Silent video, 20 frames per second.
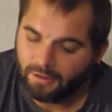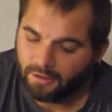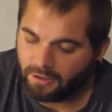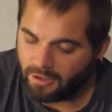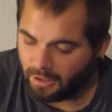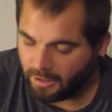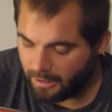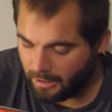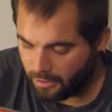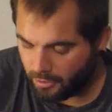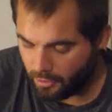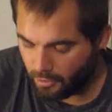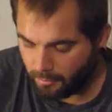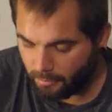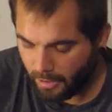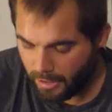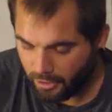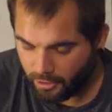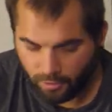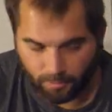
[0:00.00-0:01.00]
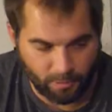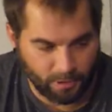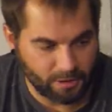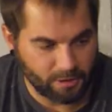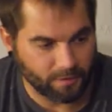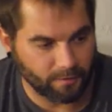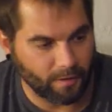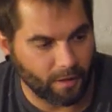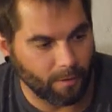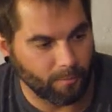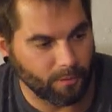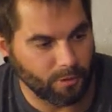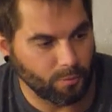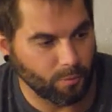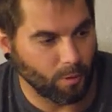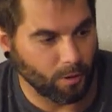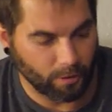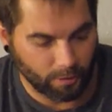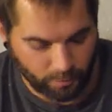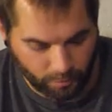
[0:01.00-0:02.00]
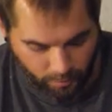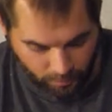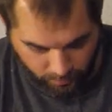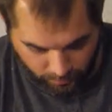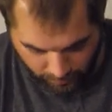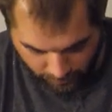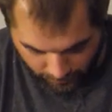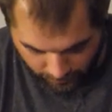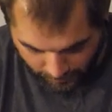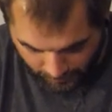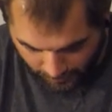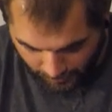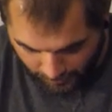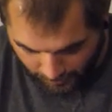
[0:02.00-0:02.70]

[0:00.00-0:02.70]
to get your measurements of how much water you're using.